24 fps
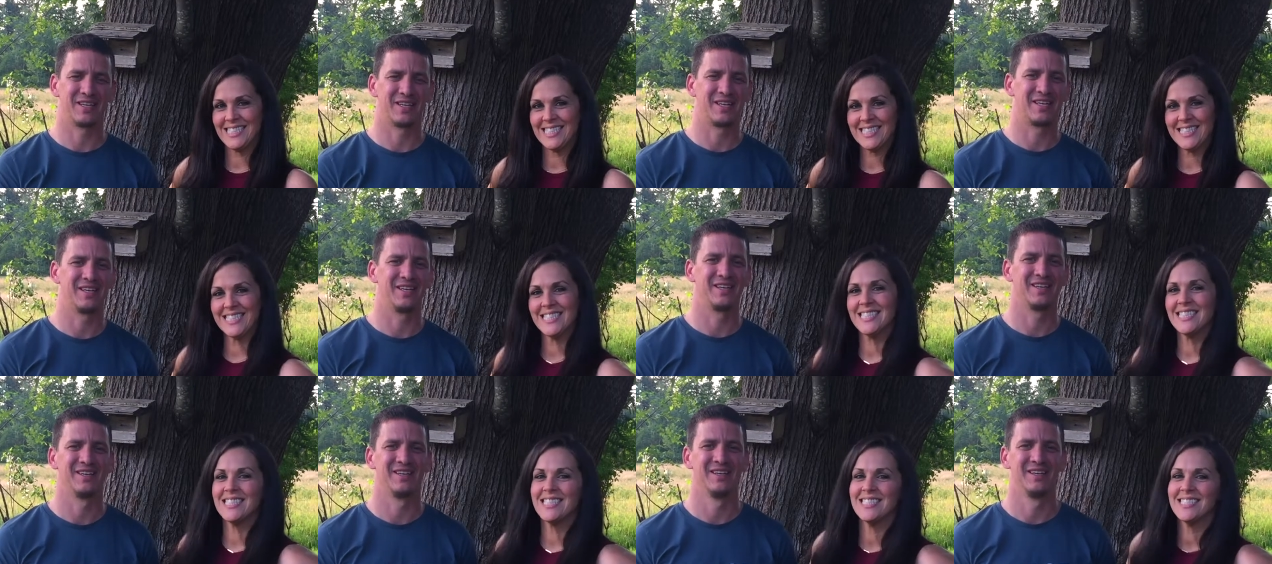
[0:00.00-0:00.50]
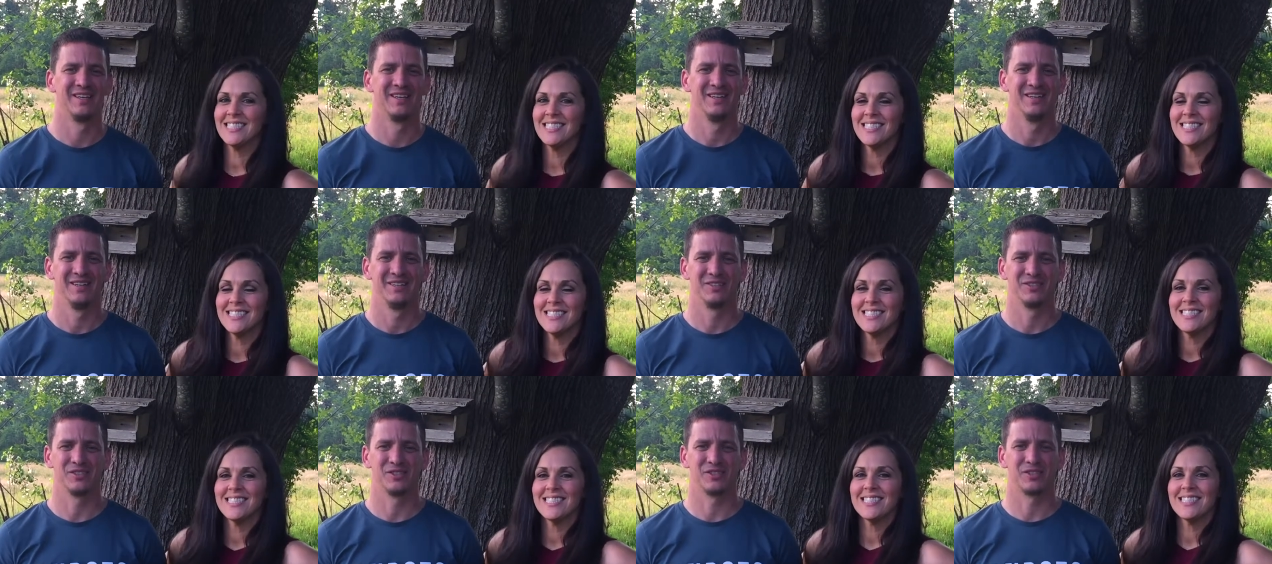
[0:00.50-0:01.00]
Speaker 1: Nikki,
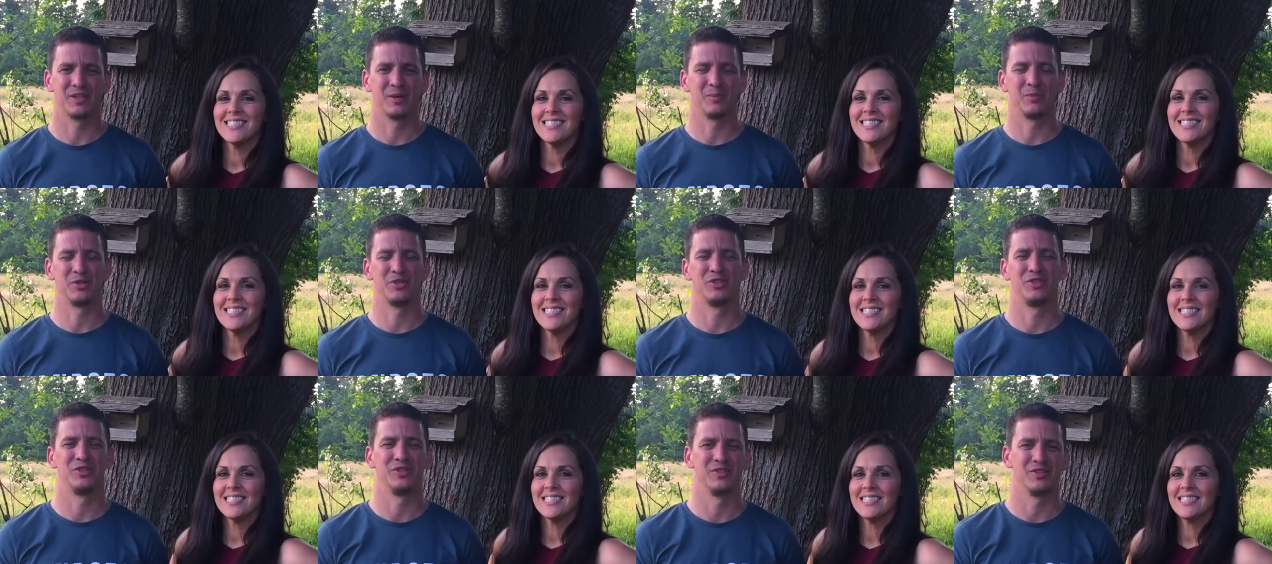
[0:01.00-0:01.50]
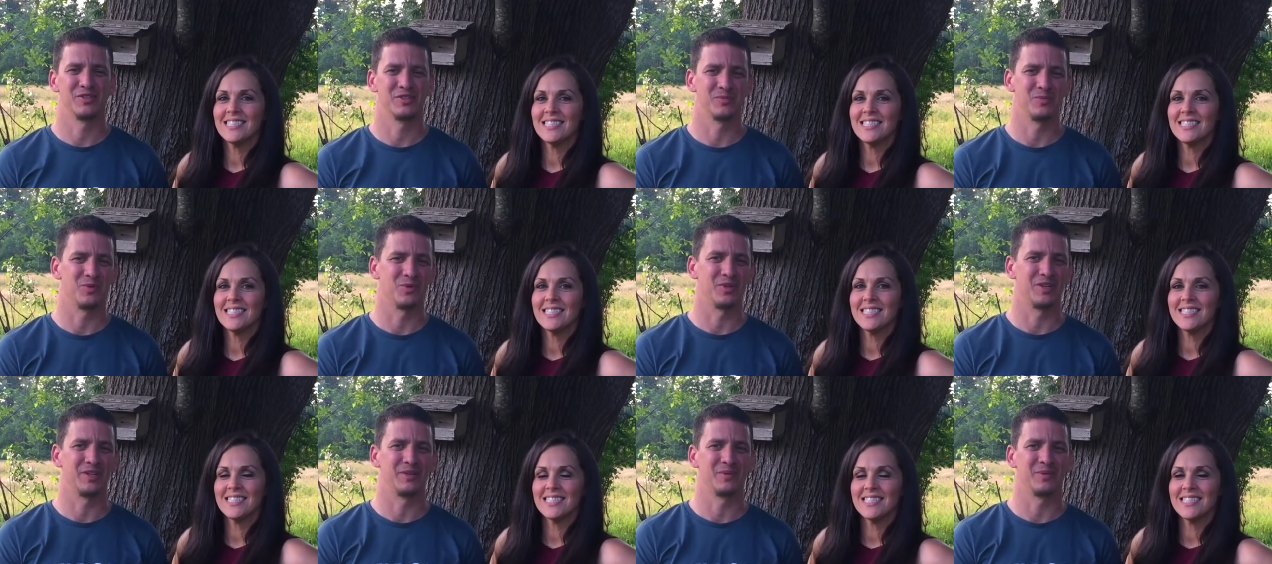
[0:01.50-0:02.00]
just coming to you this
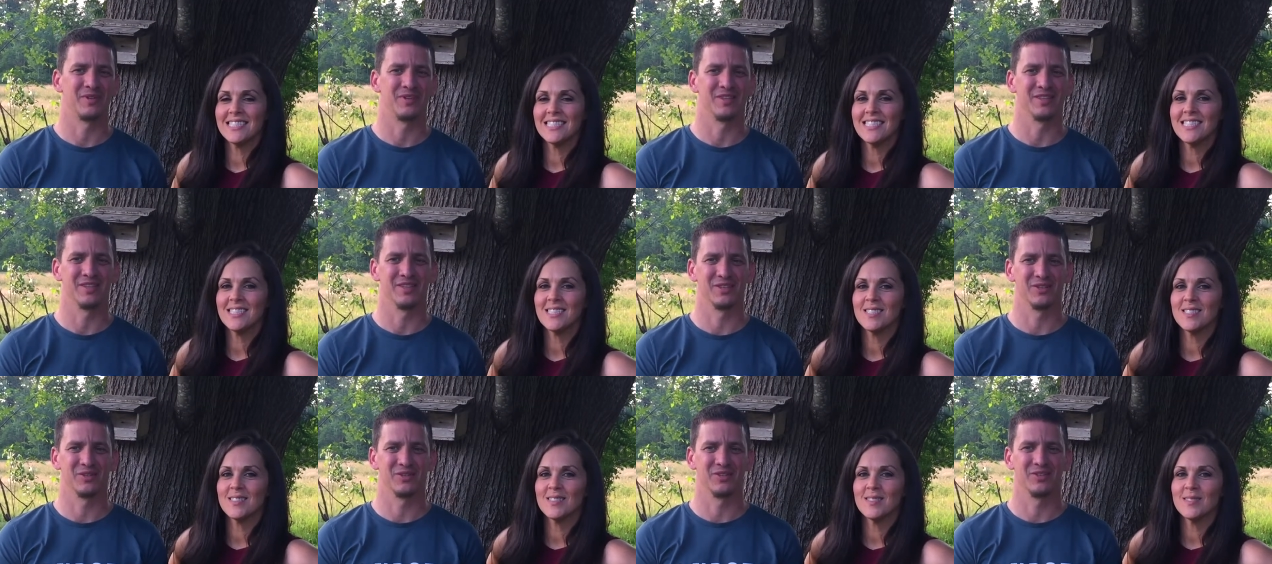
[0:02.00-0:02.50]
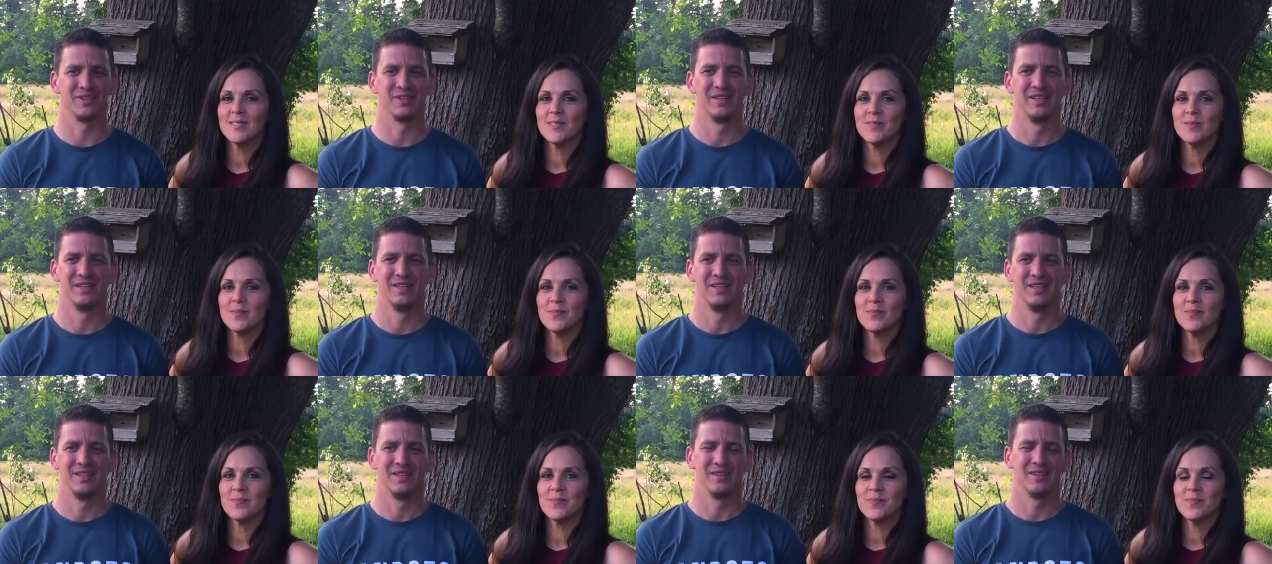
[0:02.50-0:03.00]
morning with a little
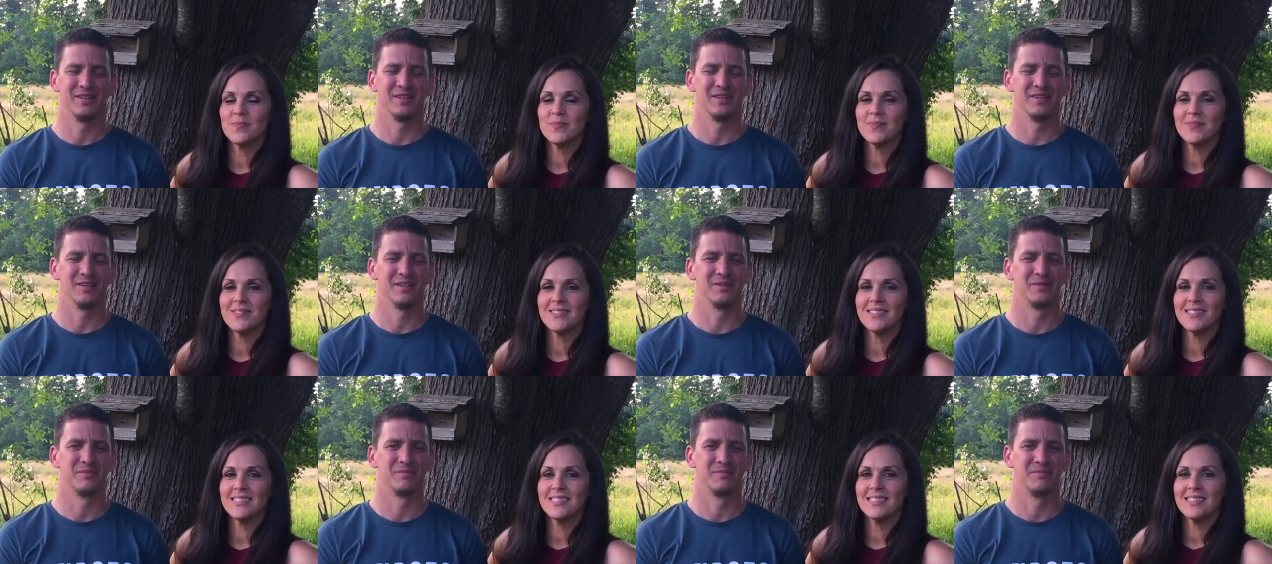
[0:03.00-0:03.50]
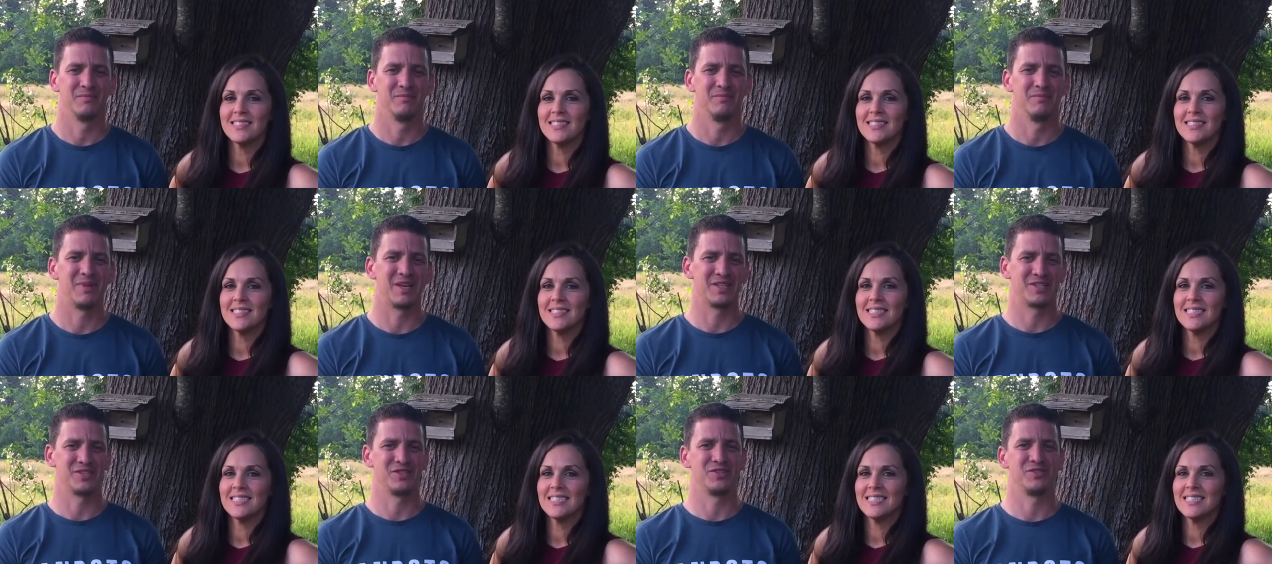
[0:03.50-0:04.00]
uh,
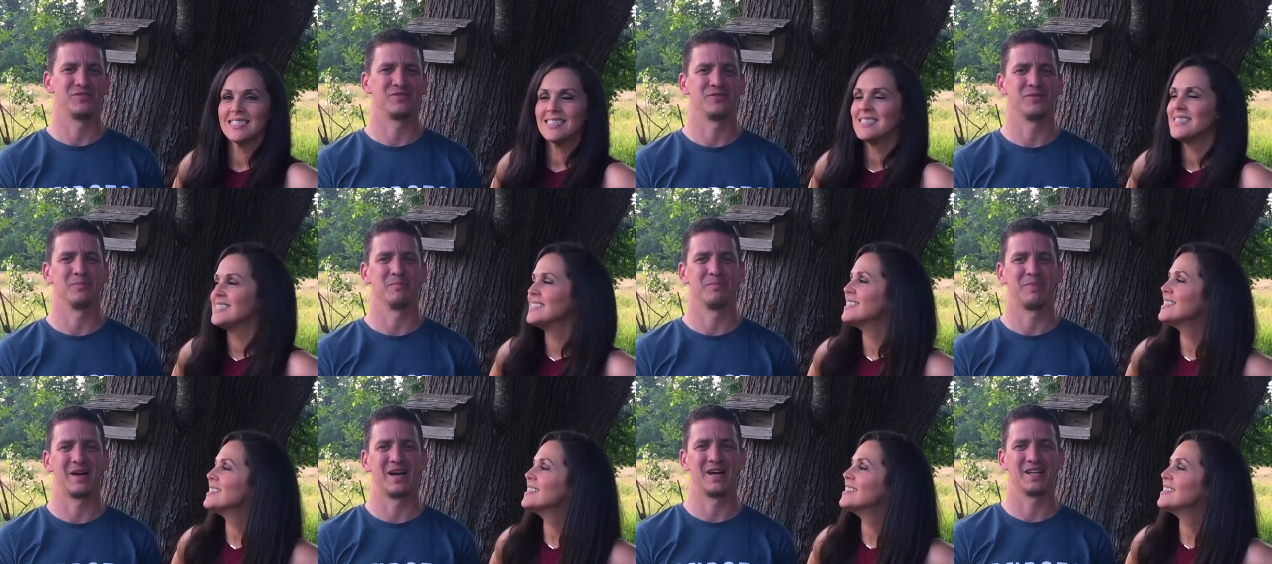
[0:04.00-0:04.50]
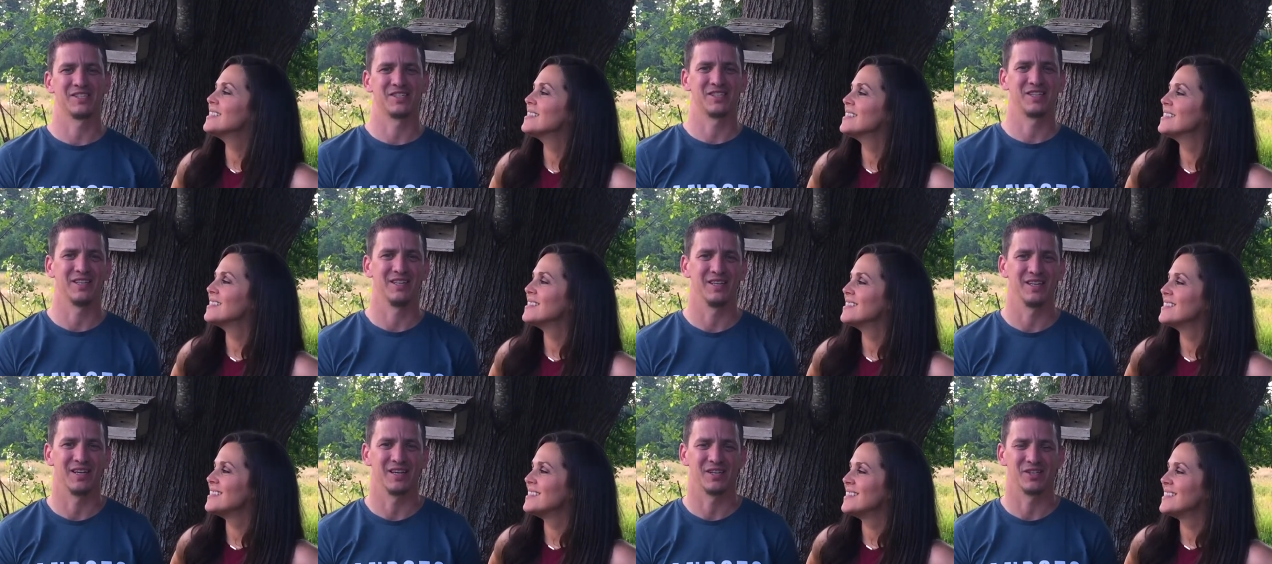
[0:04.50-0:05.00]
message from Basque
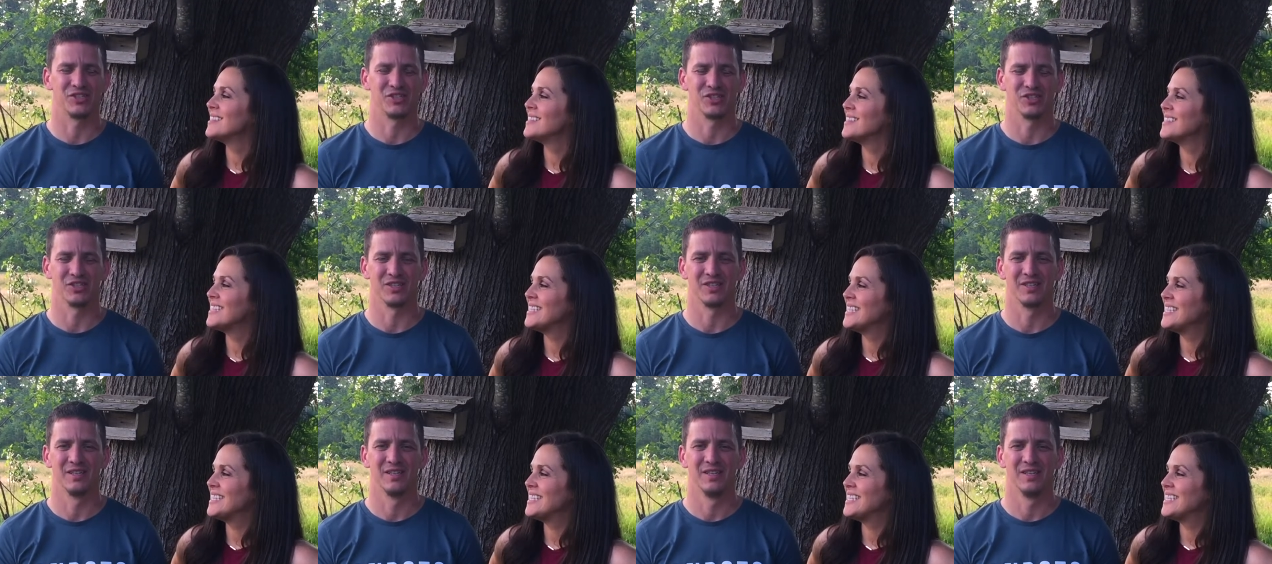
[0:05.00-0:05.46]
Connection.